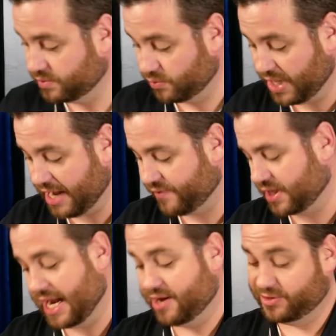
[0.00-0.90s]
We have a
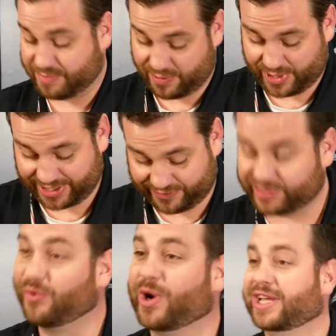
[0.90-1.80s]
guy who's been with us for
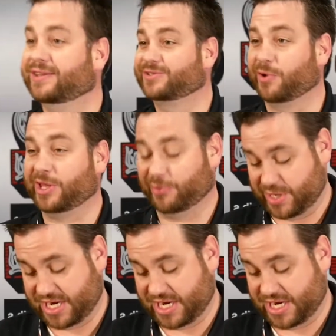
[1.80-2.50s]
23